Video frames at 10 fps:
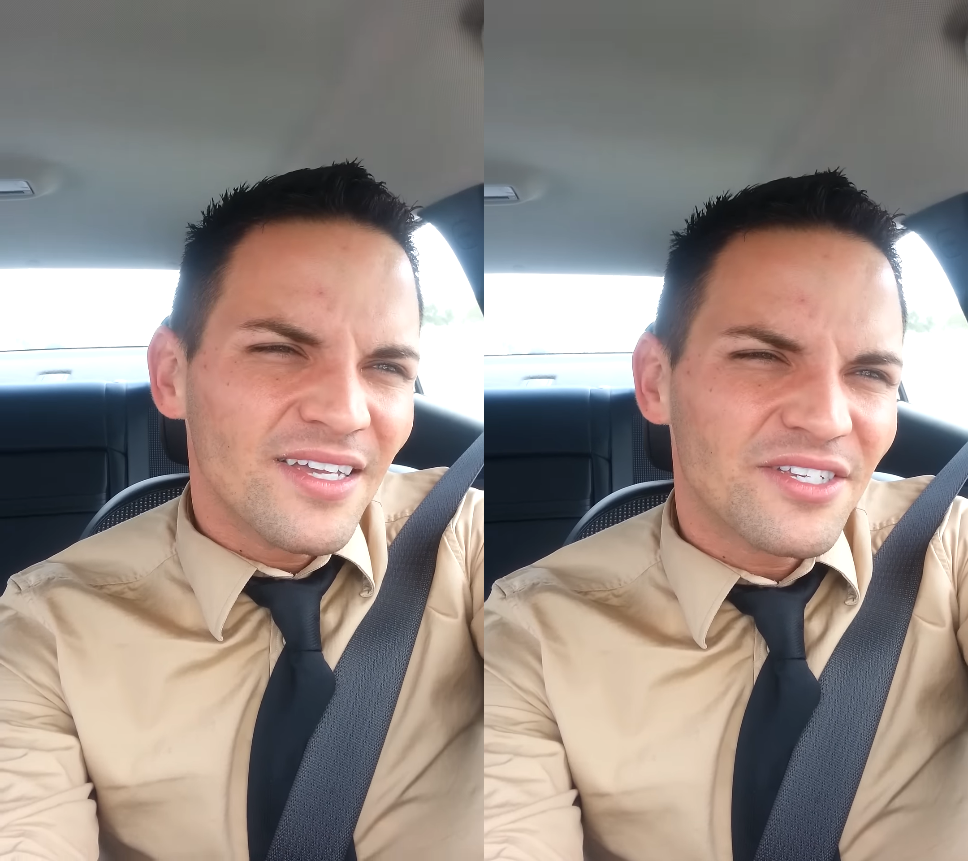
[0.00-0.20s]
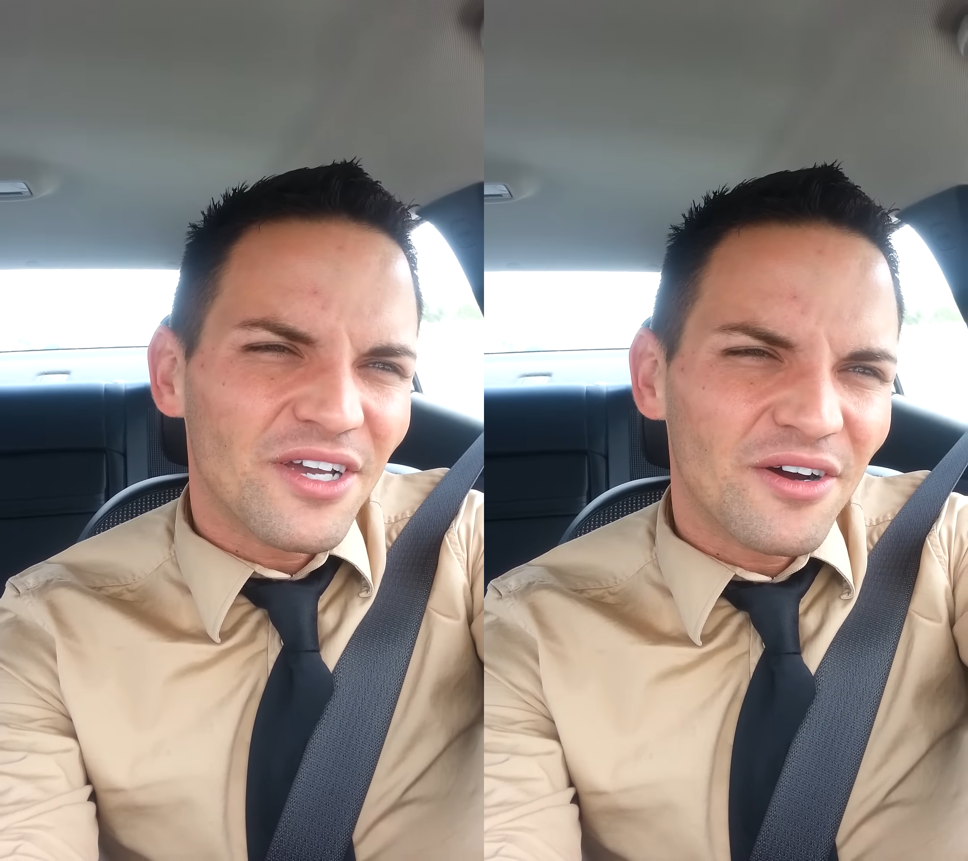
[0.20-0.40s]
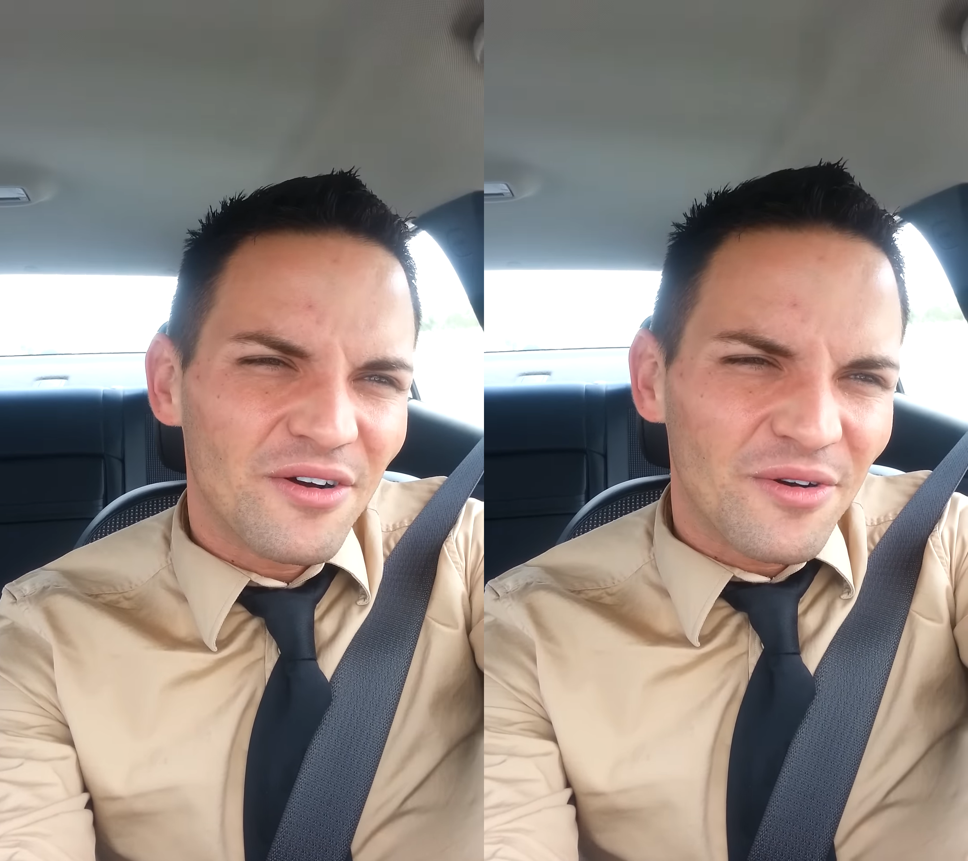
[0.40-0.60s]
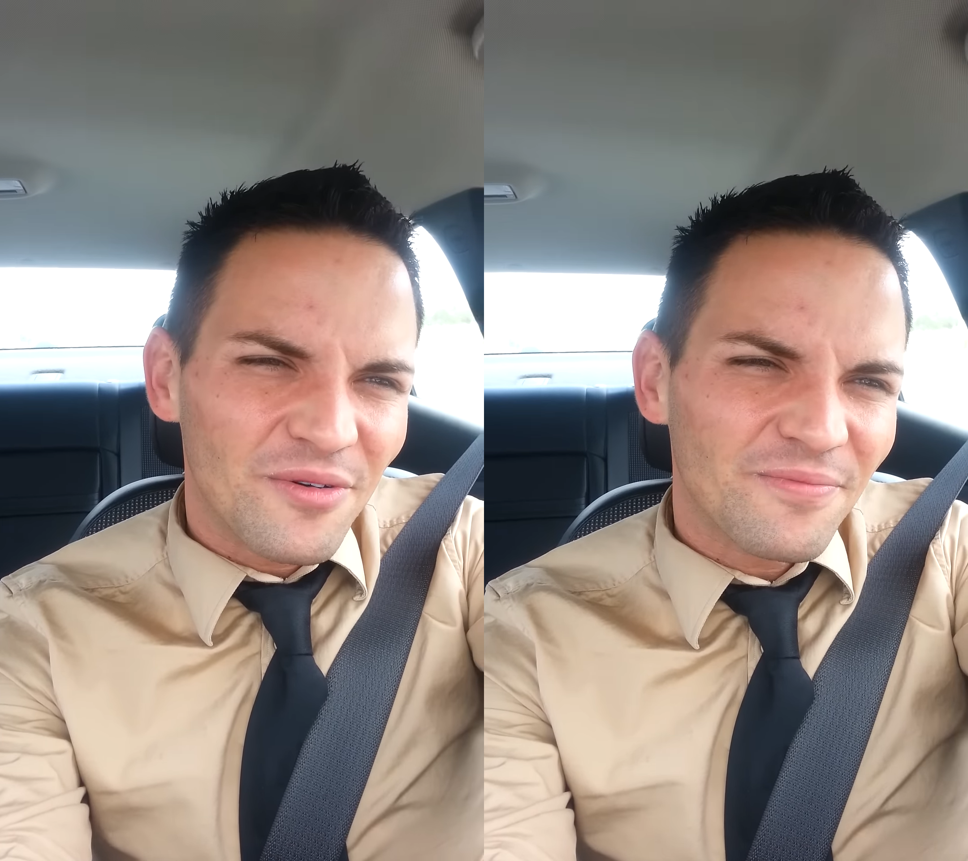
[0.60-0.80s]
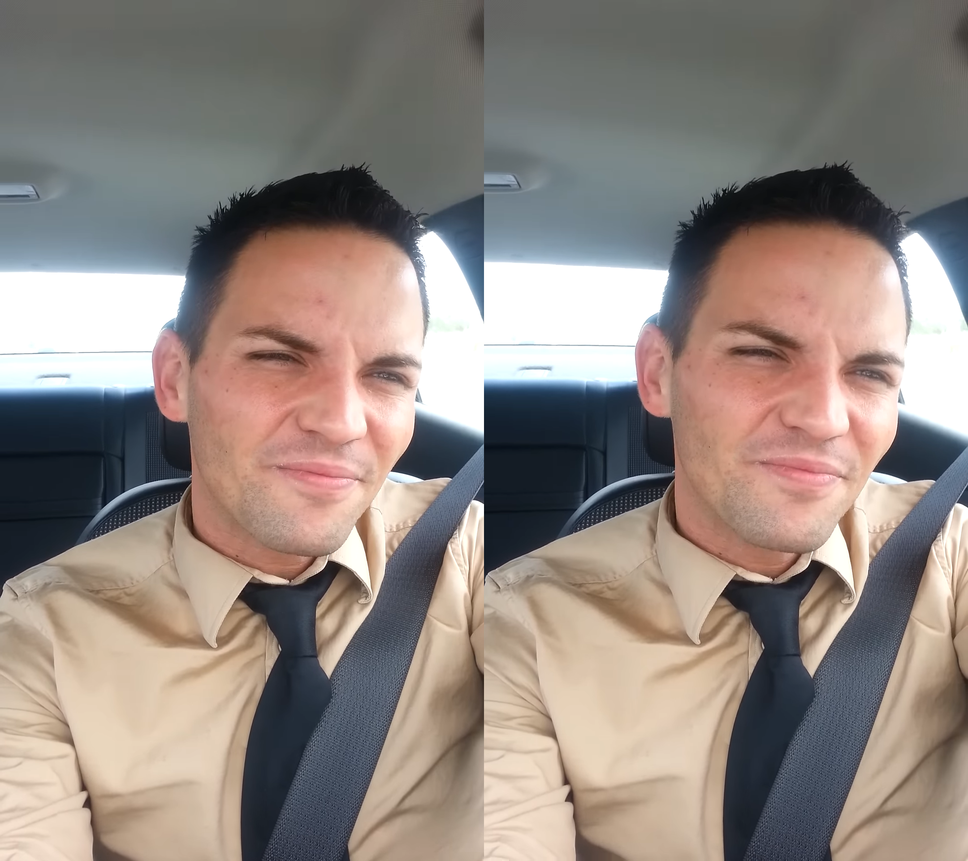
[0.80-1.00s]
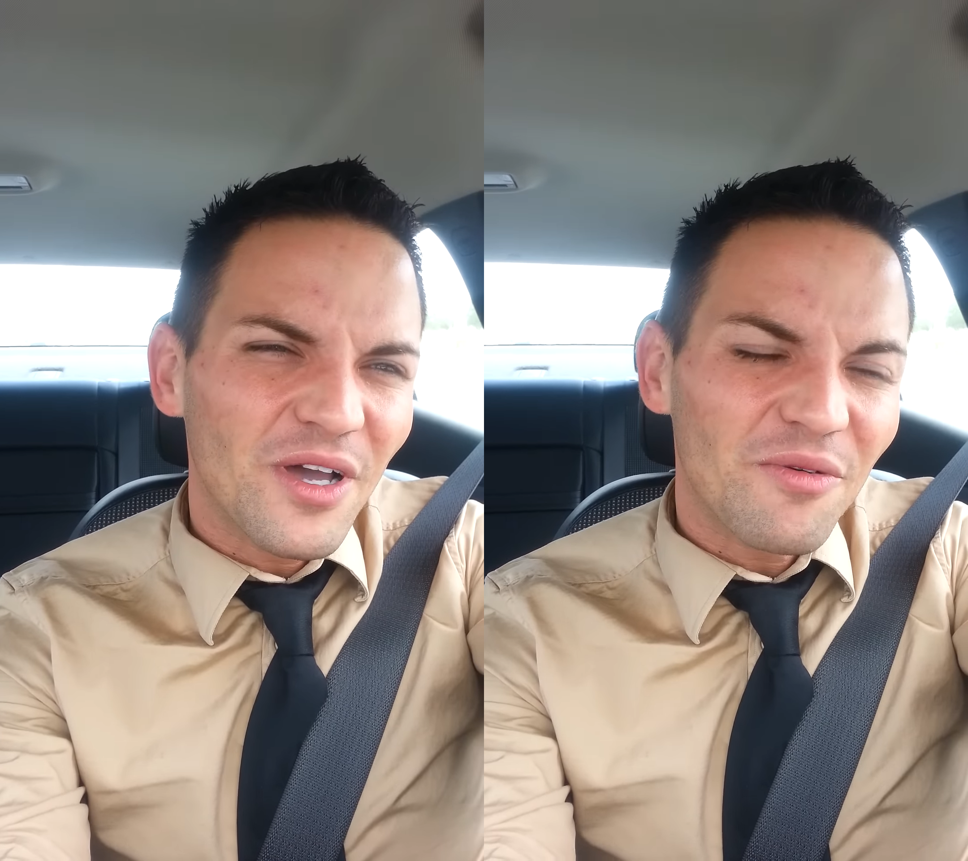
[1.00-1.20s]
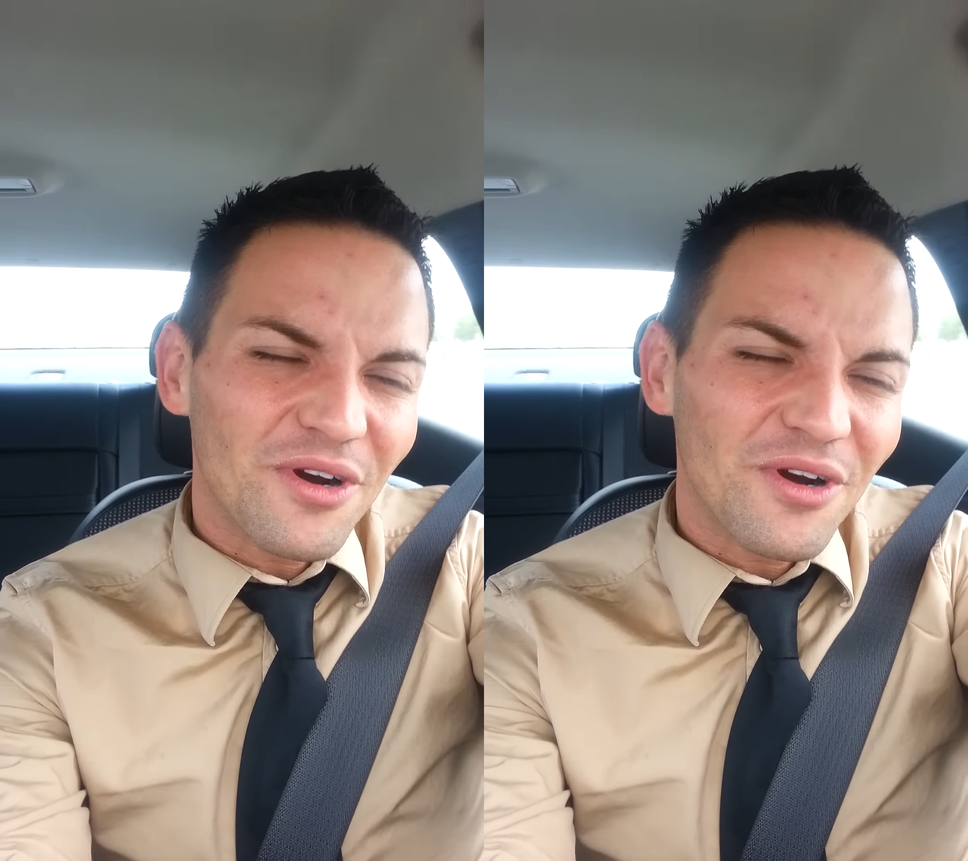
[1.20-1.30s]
So no